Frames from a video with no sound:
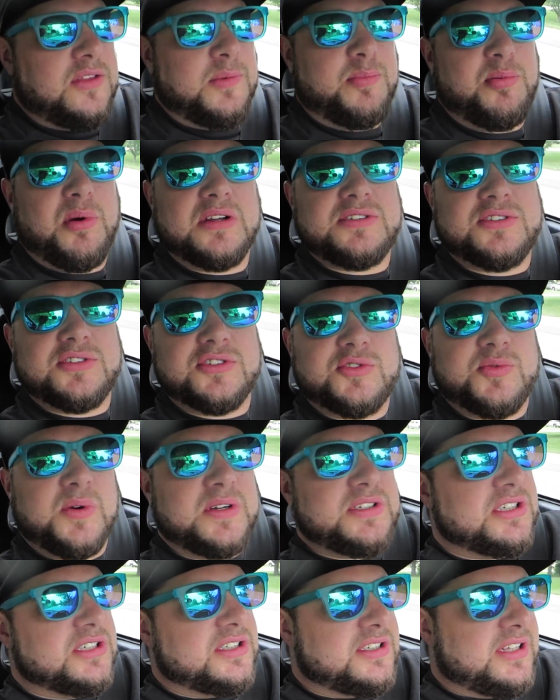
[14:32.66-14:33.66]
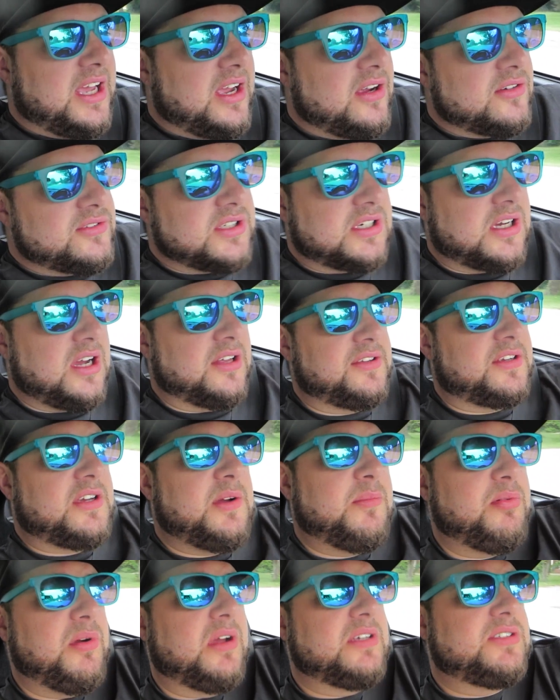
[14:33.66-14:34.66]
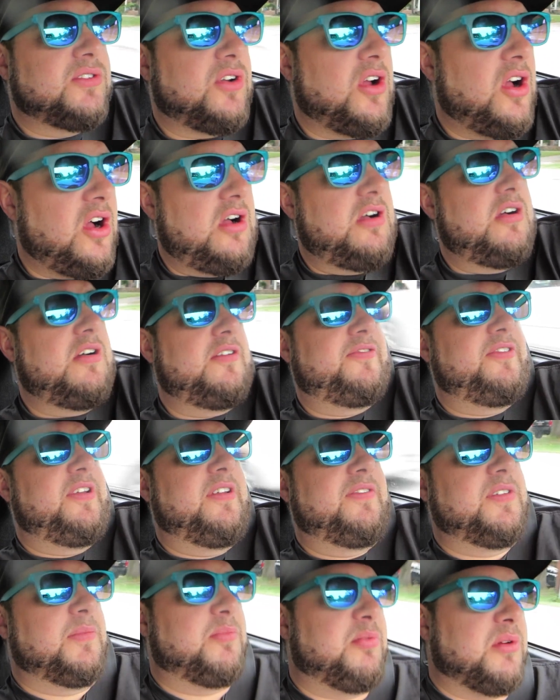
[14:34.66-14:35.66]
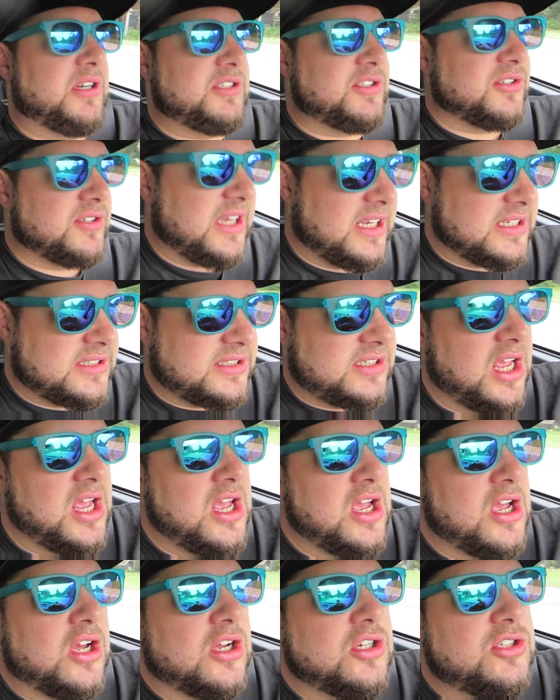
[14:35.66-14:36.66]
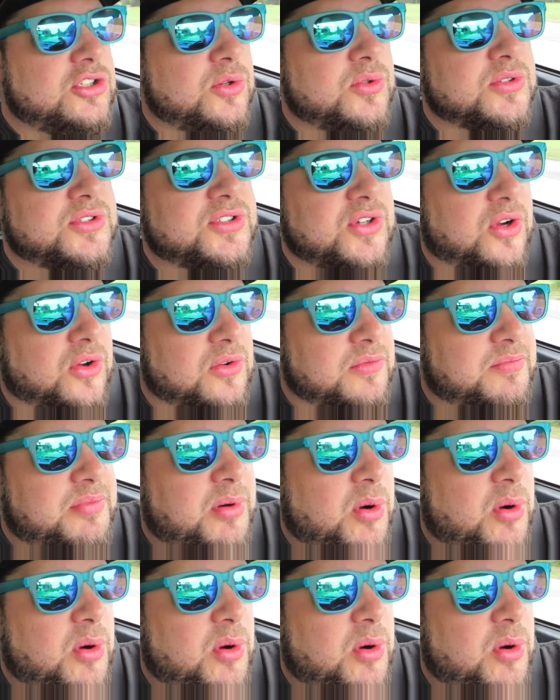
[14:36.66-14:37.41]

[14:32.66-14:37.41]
the pressure switch is there to cut the compressor off if the pressure gets to a certain